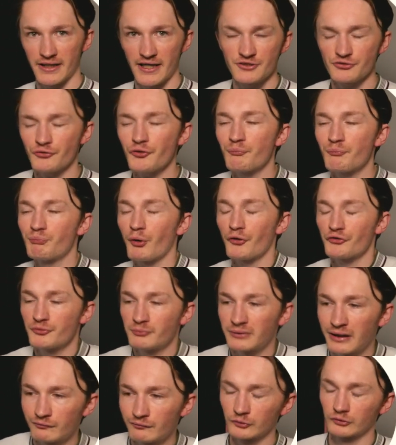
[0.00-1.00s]
It's not the
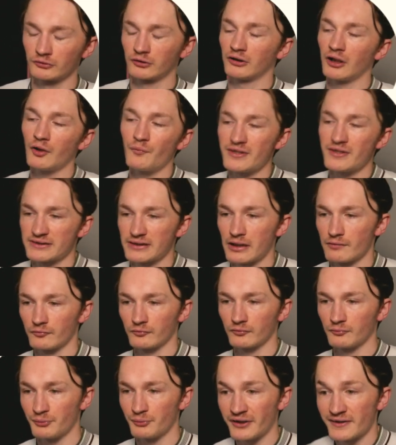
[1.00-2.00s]
bottom level or the lowest
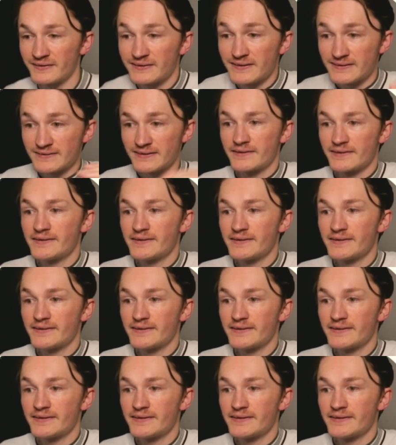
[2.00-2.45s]
level because it's the